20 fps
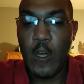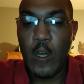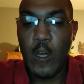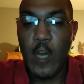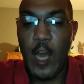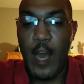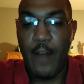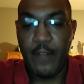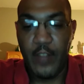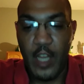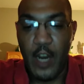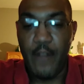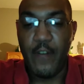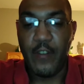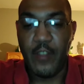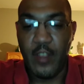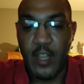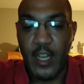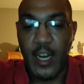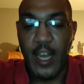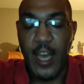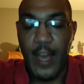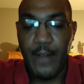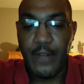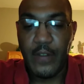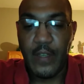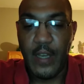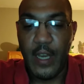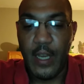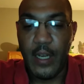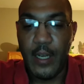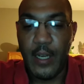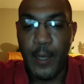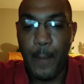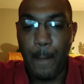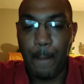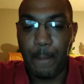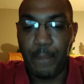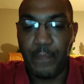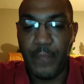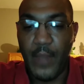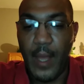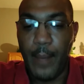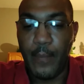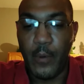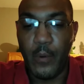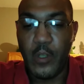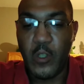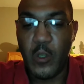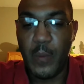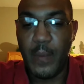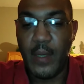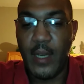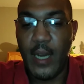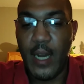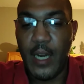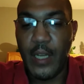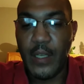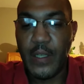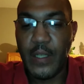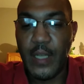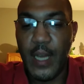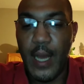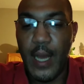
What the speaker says: after everything that I have said, and I'm going to be honest,